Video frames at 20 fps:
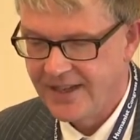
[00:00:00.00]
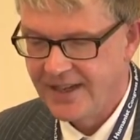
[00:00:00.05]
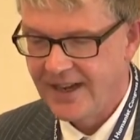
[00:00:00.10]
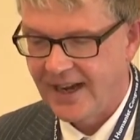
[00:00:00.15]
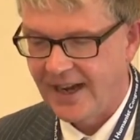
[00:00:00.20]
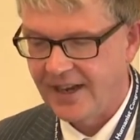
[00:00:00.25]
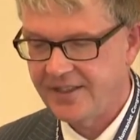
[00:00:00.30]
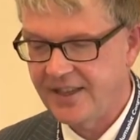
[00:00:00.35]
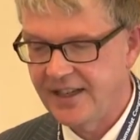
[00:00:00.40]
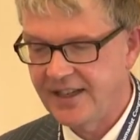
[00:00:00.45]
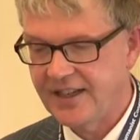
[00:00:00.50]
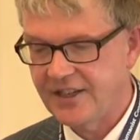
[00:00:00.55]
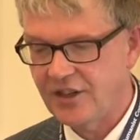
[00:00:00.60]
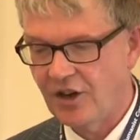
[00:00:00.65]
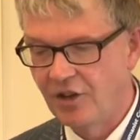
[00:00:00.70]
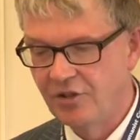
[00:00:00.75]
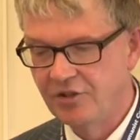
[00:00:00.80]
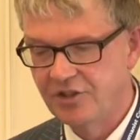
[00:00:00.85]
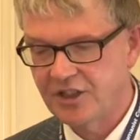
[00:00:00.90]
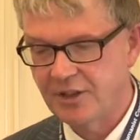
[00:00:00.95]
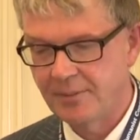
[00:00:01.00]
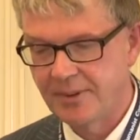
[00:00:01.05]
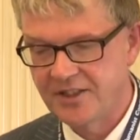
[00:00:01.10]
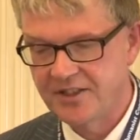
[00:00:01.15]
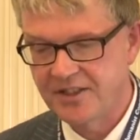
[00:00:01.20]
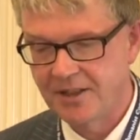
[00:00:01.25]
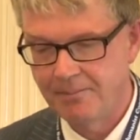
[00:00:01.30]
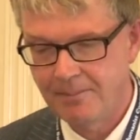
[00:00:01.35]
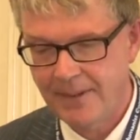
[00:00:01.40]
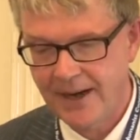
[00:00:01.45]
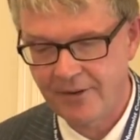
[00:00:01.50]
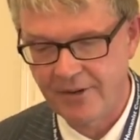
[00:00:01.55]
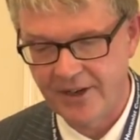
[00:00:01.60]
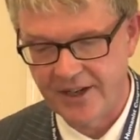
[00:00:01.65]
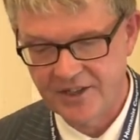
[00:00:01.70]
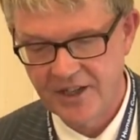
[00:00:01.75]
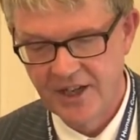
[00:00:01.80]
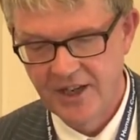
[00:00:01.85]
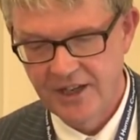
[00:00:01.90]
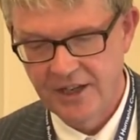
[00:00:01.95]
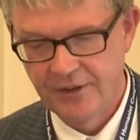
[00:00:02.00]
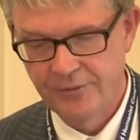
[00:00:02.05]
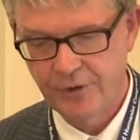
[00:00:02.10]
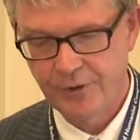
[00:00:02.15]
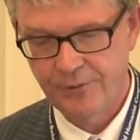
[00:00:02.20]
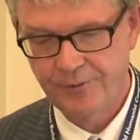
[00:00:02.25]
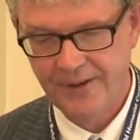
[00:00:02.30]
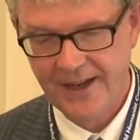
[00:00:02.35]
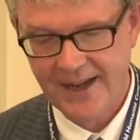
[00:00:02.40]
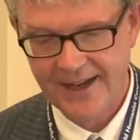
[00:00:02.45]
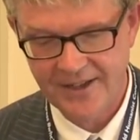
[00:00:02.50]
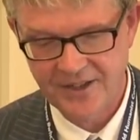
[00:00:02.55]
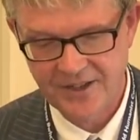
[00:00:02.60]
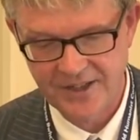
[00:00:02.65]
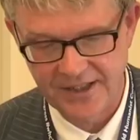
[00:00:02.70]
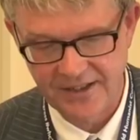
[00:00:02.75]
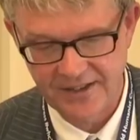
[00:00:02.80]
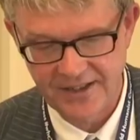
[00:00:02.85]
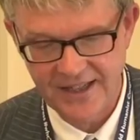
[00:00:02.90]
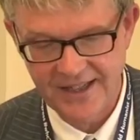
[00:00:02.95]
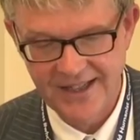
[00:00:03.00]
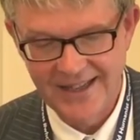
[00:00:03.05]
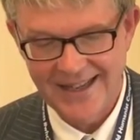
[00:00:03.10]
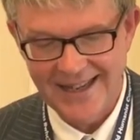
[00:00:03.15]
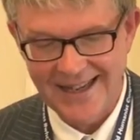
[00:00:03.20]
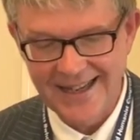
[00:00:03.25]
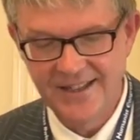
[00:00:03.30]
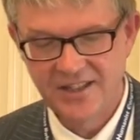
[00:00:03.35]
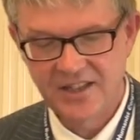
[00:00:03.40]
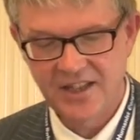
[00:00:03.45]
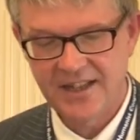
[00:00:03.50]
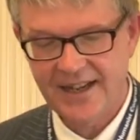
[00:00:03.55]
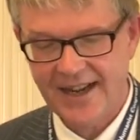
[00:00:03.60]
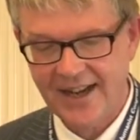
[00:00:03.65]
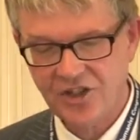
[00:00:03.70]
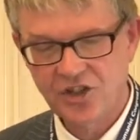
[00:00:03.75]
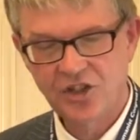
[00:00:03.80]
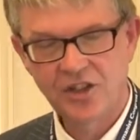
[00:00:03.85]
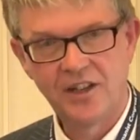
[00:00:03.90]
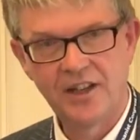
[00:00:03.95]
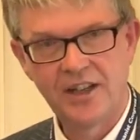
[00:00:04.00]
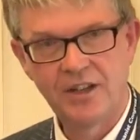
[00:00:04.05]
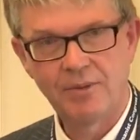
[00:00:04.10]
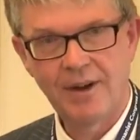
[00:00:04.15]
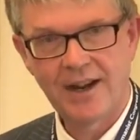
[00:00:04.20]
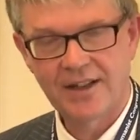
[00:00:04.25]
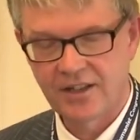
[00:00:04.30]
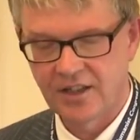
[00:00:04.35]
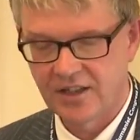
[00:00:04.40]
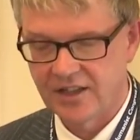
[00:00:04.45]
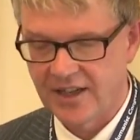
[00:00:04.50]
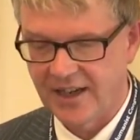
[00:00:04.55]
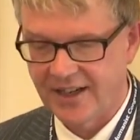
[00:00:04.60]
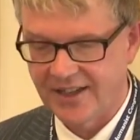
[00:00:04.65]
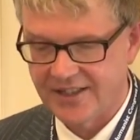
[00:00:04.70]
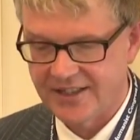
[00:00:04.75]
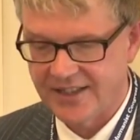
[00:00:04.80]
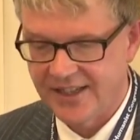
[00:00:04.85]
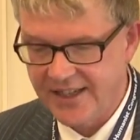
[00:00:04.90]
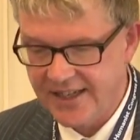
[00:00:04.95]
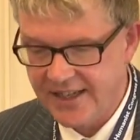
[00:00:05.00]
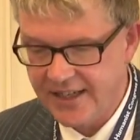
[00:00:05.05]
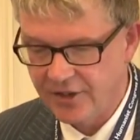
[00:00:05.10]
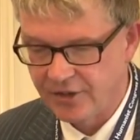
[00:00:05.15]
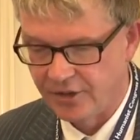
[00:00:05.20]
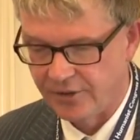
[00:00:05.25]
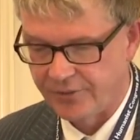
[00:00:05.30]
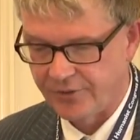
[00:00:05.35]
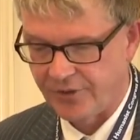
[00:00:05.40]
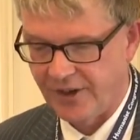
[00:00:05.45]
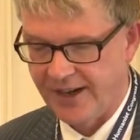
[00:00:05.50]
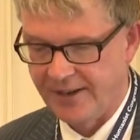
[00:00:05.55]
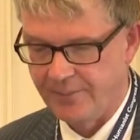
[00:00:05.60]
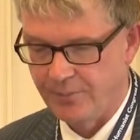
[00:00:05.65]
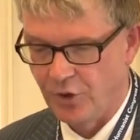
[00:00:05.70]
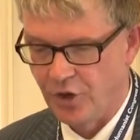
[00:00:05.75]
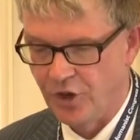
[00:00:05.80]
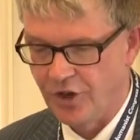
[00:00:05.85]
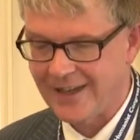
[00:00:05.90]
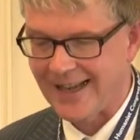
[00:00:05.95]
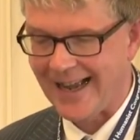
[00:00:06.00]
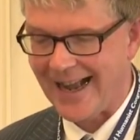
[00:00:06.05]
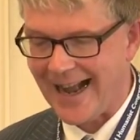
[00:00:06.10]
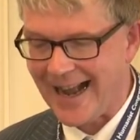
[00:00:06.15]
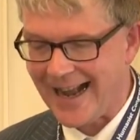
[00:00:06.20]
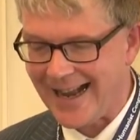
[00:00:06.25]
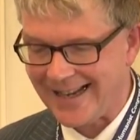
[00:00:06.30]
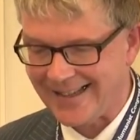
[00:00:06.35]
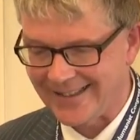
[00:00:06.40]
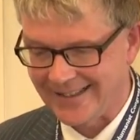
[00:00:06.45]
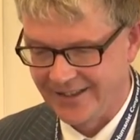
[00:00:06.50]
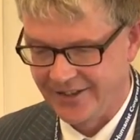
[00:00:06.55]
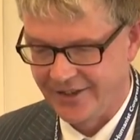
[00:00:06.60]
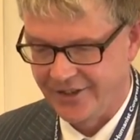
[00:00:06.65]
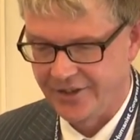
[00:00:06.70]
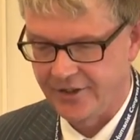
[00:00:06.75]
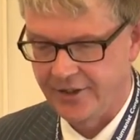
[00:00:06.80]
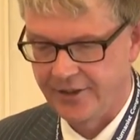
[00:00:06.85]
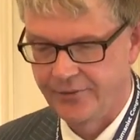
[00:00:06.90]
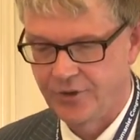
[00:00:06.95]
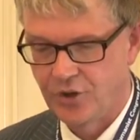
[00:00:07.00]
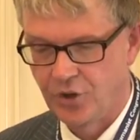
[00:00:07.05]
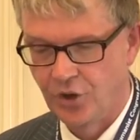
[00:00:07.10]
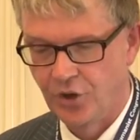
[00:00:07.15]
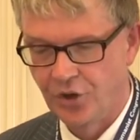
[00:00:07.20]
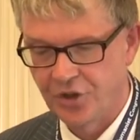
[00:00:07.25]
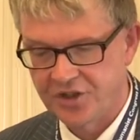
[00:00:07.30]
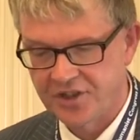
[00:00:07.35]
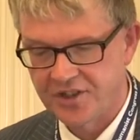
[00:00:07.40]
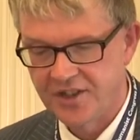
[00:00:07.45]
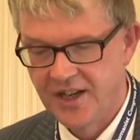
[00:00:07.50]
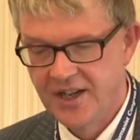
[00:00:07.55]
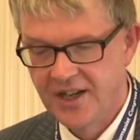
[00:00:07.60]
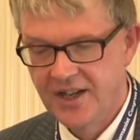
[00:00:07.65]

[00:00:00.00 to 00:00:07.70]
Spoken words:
I think it also has the merit of reflecting the internationally recognised legal framework and, of course,